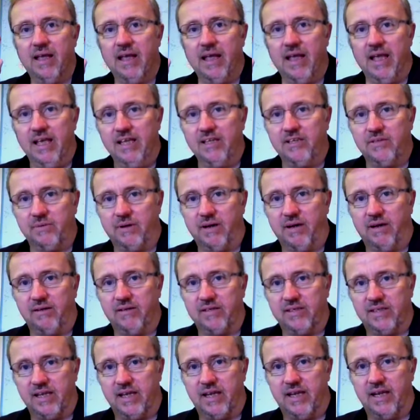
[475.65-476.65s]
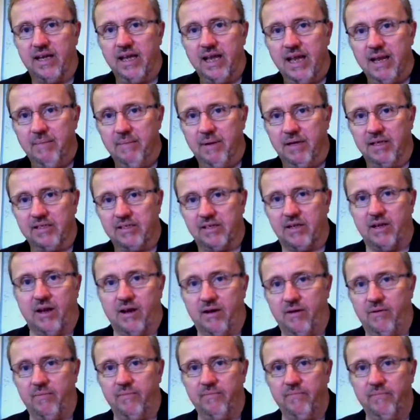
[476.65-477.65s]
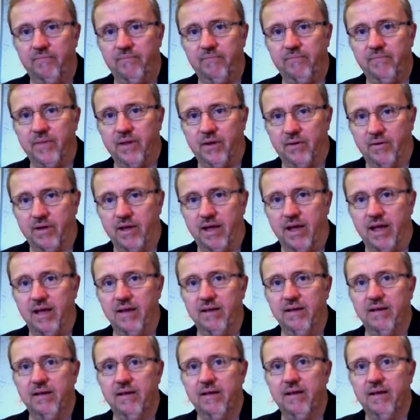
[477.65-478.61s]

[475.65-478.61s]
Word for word: Israel said he must go. Okay?